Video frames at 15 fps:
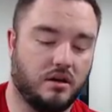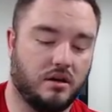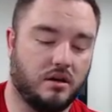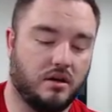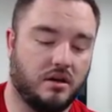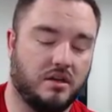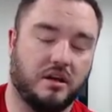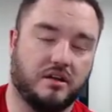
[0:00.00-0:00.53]

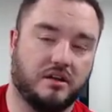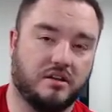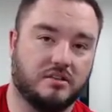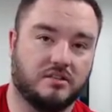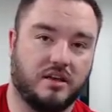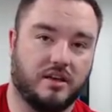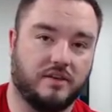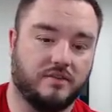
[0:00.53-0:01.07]
Young Guns
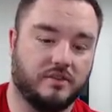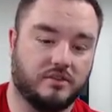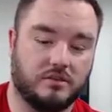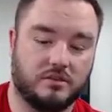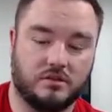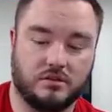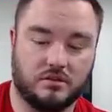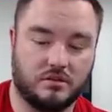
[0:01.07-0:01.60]
canvas.
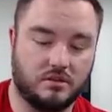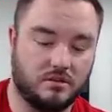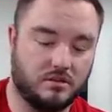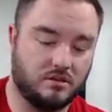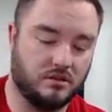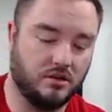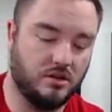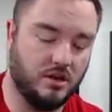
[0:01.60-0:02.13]

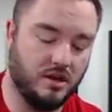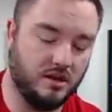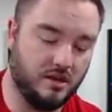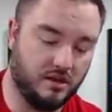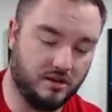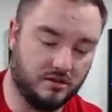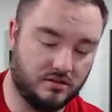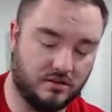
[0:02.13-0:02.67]
Can you hit Young
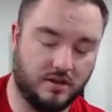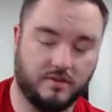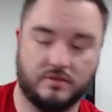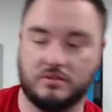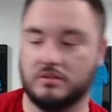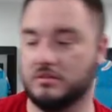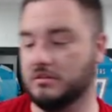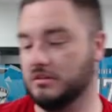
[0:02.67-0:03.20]
Guns
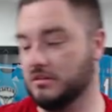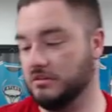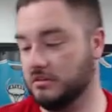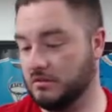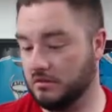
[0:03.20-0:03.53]
canvases in this?